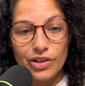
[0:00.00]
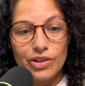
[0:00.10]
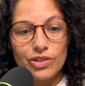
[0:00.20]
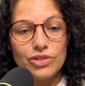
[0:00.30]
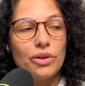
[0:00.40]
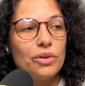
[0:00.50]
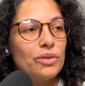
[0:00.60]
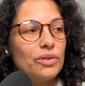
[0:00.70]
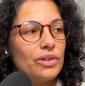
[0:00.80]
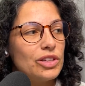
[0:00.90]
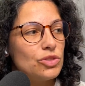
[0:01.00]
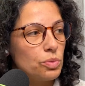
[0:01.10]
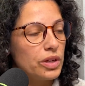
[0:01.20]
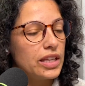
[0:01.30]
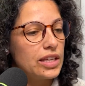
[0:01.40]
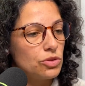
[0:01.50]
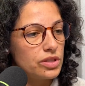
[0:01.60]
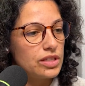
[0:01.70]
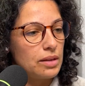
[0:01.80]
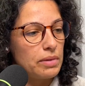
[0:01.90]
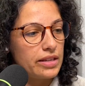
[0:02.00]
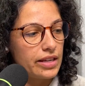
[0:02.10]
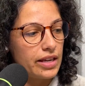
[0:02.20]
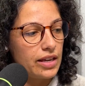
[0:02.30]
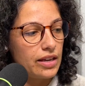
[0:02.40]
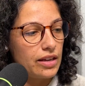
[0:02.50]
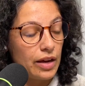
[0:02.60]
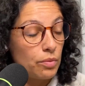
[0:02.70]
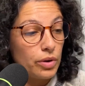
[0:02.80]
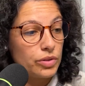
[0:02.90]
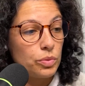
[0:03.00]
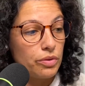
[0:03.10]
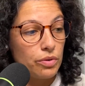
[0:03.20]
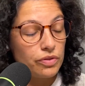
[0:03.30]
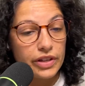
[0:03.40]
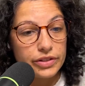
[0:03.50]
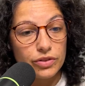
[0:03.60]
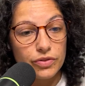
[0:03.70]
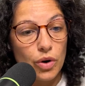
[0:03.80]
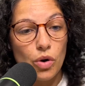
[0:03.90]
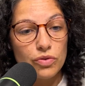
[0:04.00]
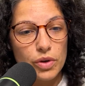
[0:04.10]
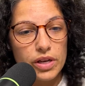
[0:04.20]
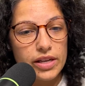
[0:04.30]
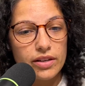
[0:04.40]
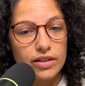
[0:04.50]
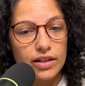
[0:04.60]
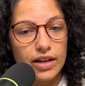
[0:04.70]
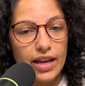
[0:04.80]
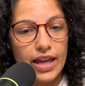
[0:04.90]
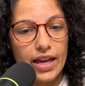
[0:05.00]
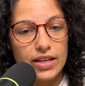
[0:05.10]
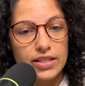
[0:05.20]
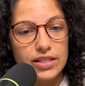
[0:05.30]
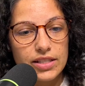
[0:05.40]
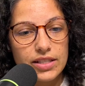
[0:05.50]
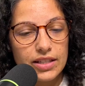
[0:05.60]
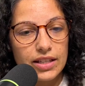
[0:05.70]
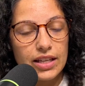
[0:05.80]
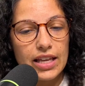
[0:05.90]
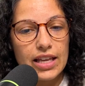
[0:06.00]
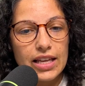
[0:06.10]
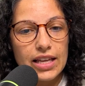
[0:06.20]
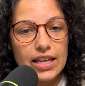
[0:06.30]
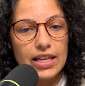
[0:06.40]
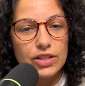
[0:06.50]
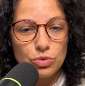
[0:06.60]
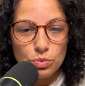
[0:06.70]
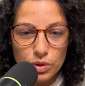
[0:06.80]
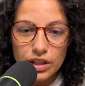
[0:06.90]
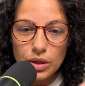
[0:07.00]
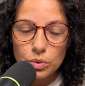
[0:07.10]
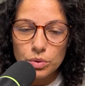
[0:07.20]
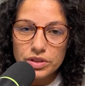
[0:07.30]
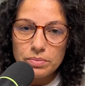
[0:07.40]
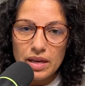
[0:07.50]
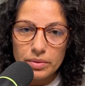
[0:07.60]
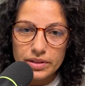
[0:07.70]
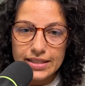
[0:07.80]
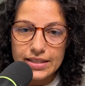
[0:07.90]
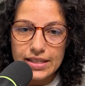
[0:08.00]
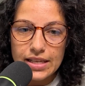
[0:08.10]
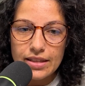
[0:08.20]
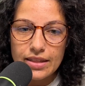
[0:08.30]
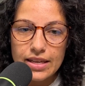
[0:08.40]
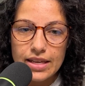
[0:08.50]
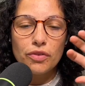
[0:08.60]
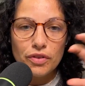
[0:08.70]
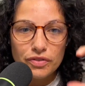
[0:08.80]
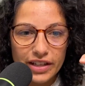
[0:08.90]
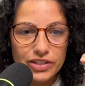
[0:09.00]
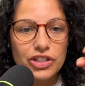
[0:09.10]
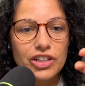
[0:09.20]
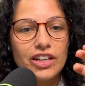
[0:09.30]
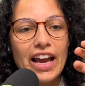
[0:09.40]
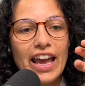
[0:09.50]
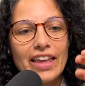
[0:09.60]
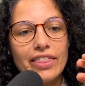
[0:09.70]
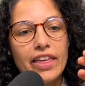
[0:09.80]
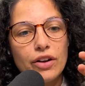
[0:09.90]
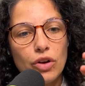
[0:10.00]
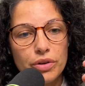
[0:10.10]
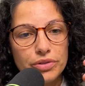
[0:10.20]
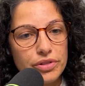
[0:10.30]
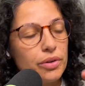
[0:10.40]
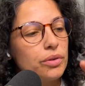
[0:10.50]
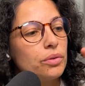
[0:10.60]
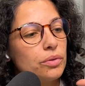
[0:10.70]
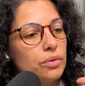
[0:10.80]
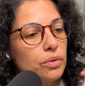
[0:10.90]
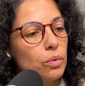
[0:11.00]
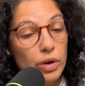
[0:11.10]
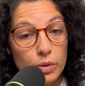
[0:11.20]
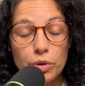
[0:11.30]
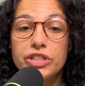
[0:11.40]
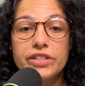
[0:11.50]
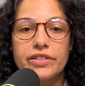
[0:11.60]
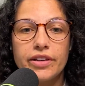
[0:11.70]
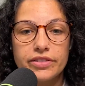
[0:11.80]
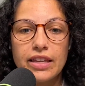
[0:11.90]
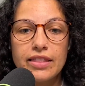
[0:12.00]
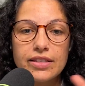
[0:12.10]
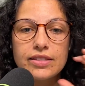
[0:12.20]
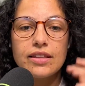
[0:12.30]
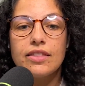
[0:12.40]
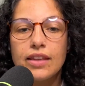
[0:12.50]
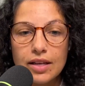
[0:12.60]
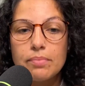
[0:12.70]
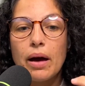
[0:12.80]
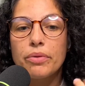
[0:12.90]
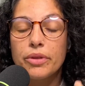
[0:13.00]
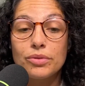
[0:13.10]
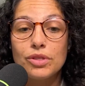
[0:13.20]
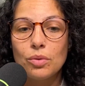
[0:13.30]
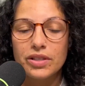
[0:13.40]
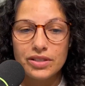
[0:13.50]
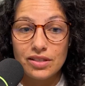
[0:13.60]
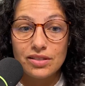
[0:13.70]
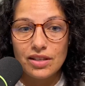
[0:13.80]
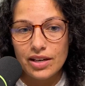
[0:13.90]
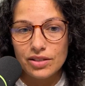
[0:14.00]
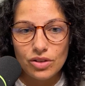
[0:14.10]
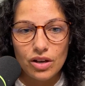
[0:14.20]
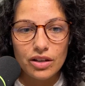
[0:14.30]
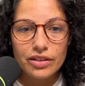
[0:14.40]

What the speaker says: So, it's really interesting because I worked with a reflector for over a year, and it's really cool to be able to see the reflector and then also when we're discussing this, think about those nuances that I saw.